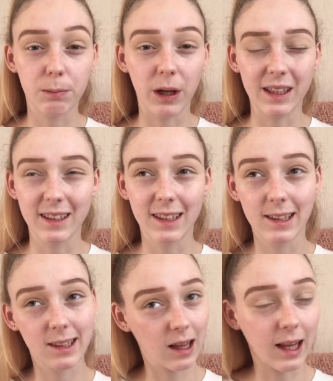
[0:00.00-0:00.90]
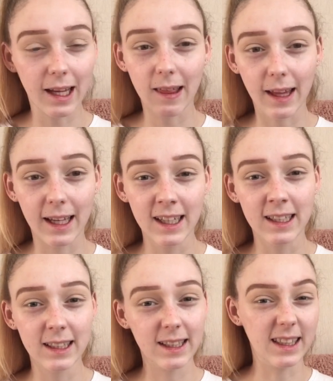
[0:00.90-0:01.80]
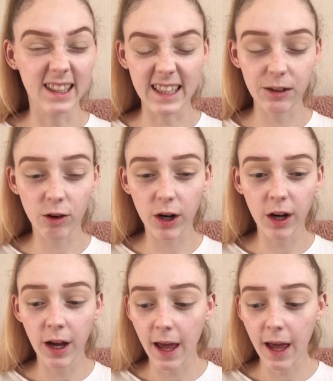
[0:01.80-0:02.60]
but it's slightly dearer.